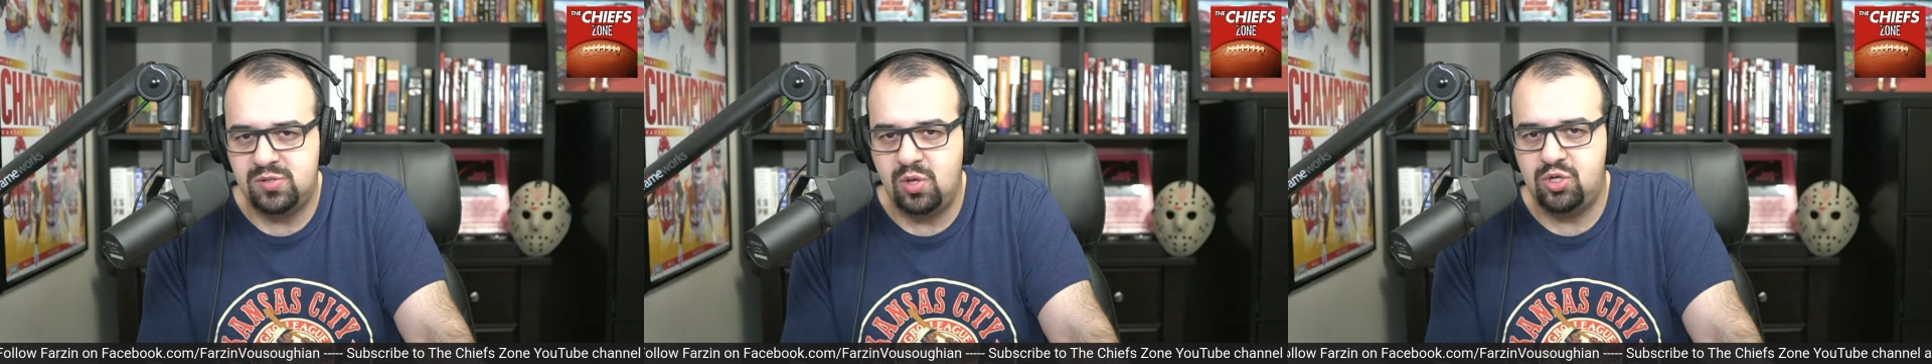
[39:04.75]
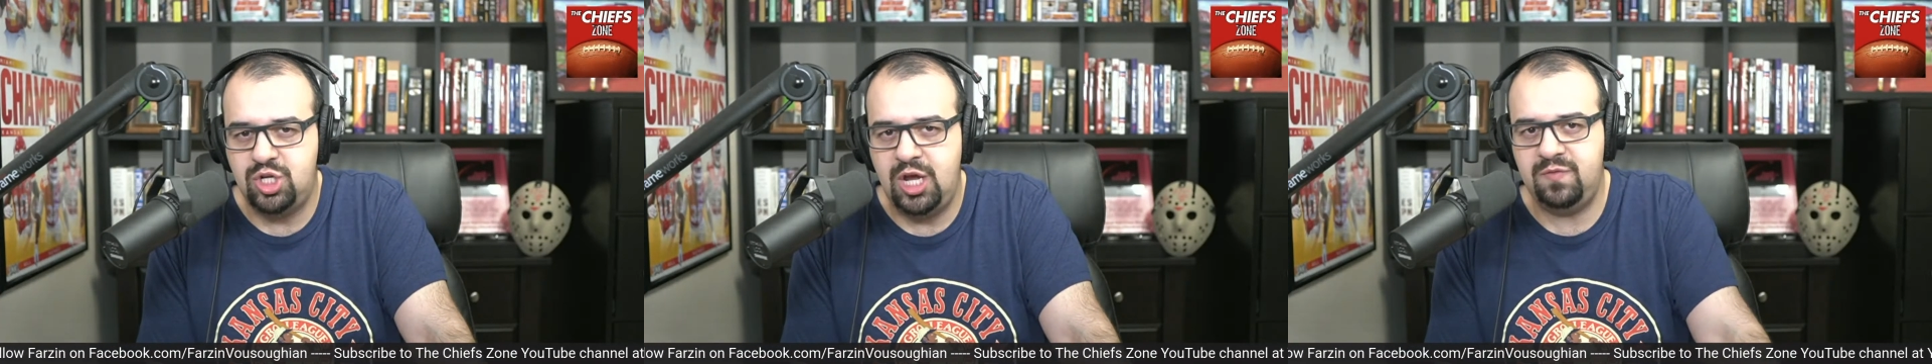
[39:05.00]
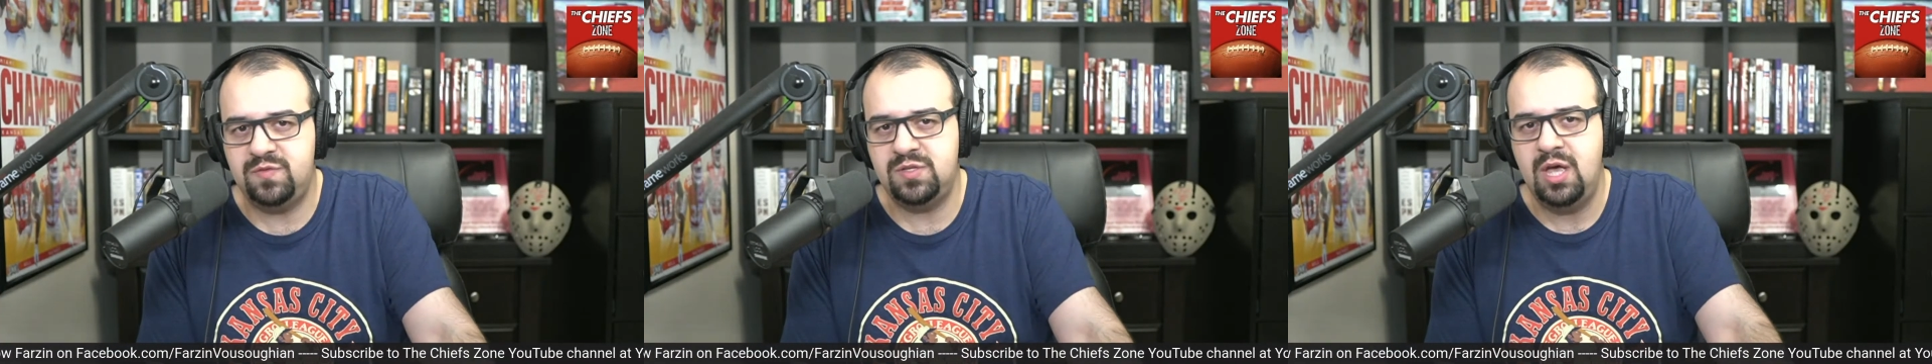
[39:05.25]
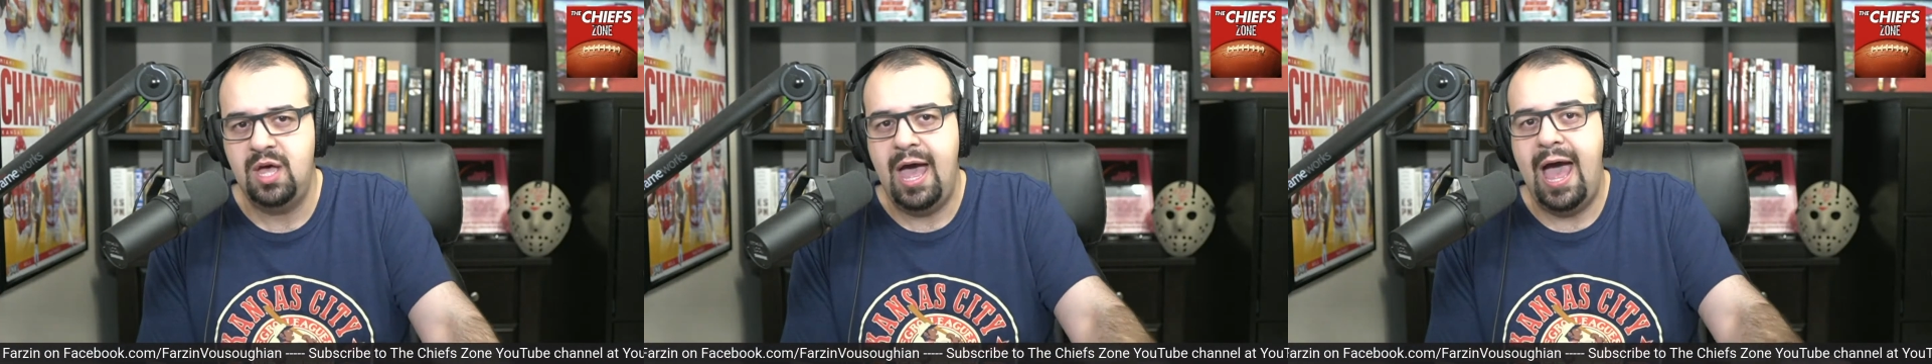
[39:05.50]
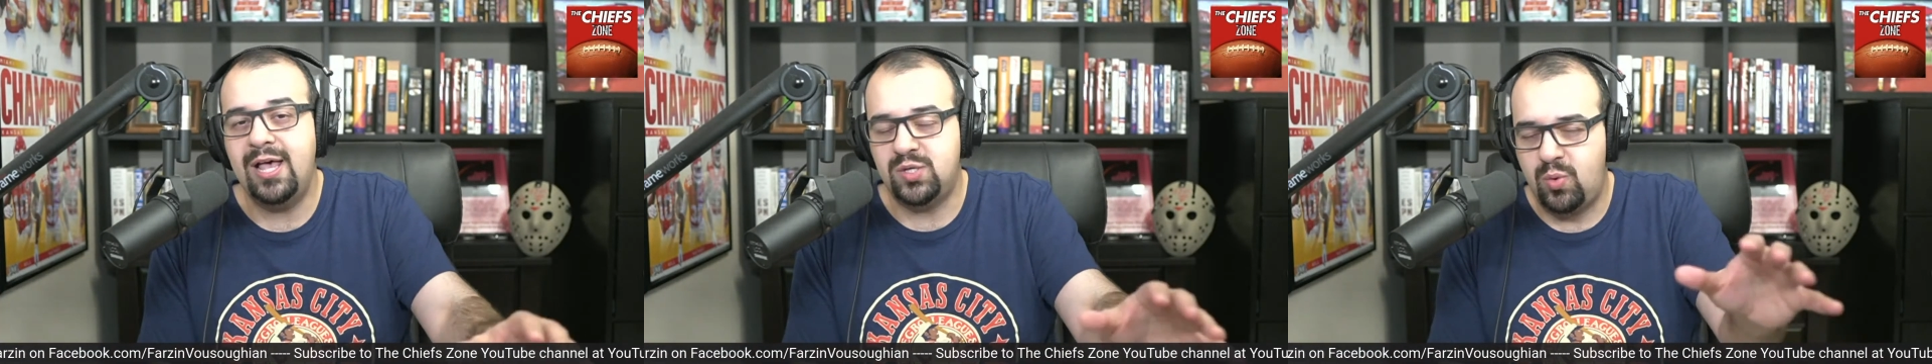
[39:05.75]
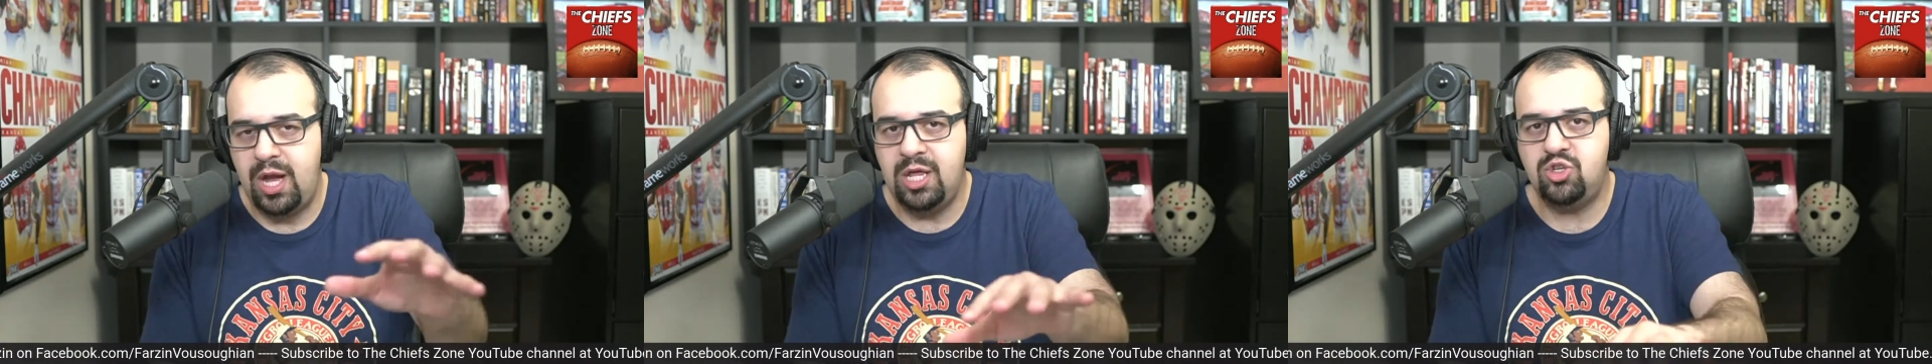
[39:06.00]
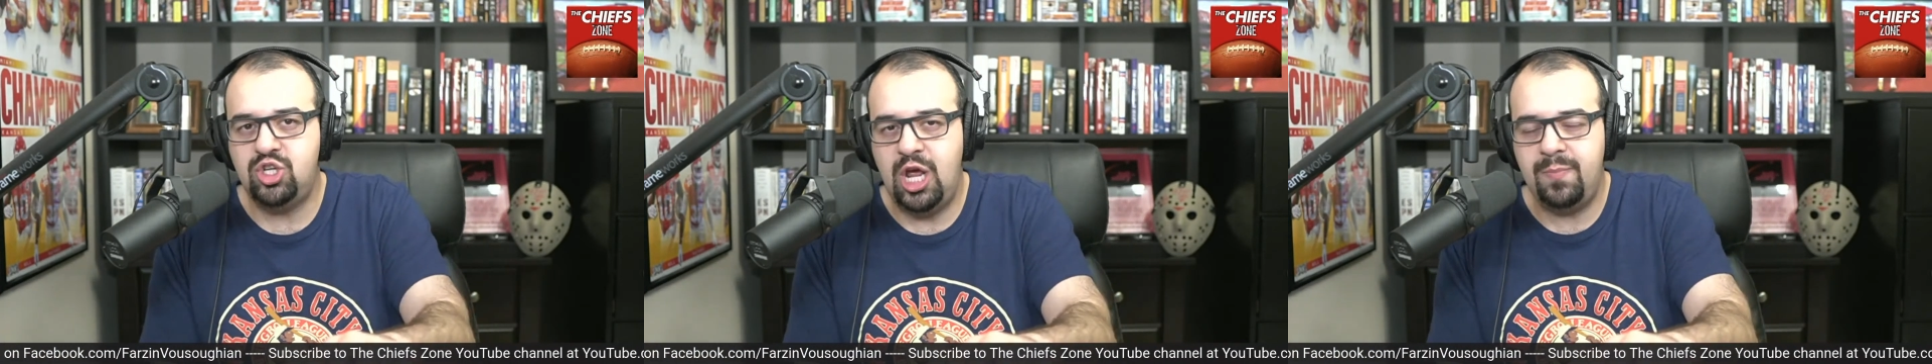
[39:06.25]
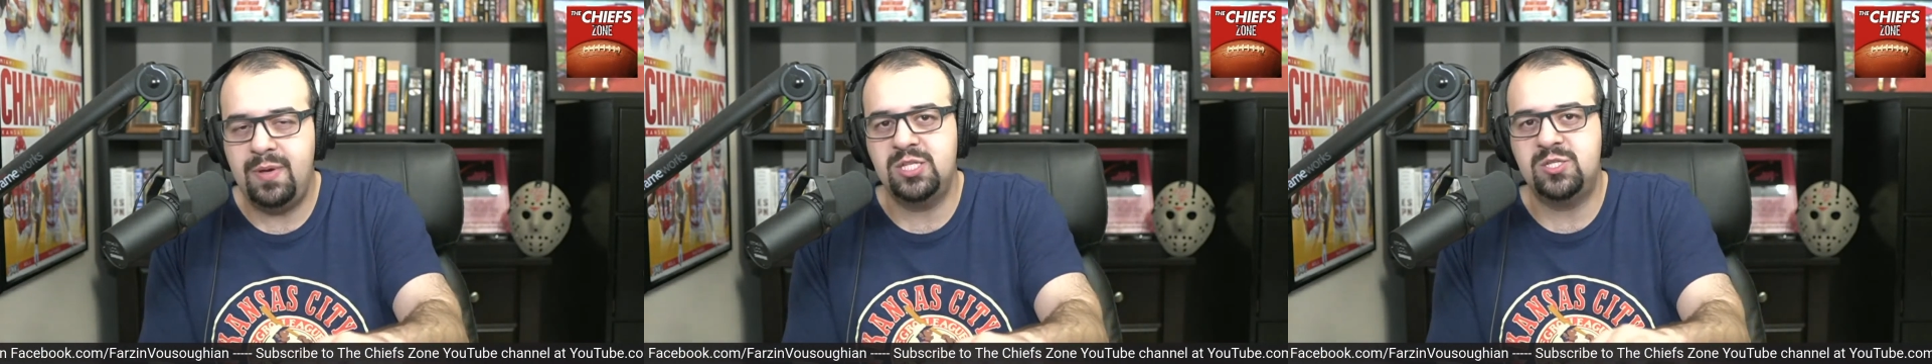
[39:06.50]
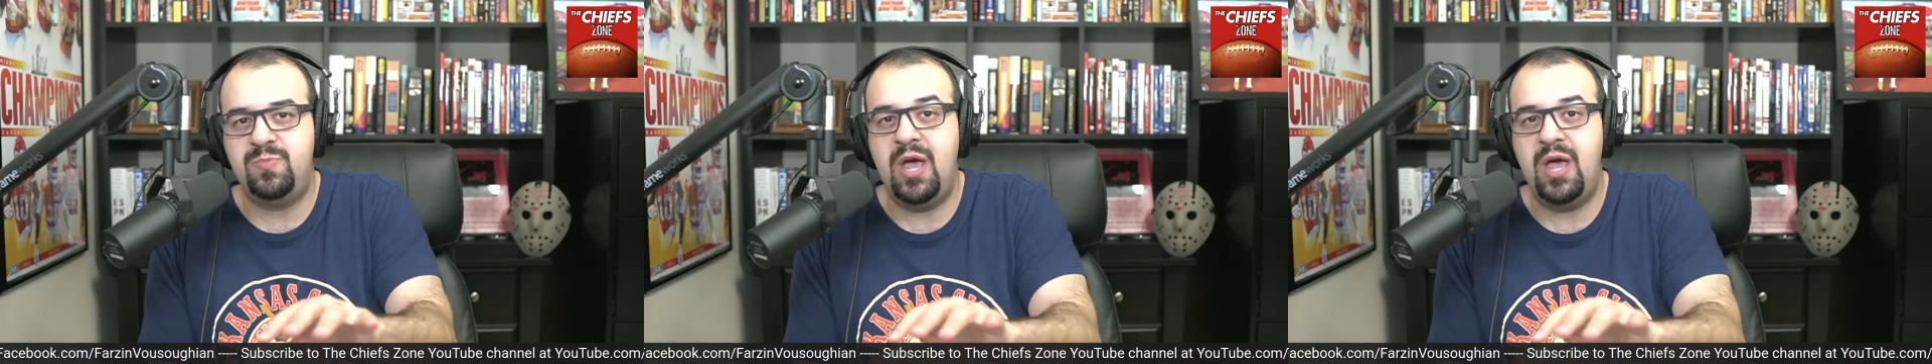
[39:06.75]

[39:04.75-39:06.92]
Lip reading: So the Chiefs, as reigning champions,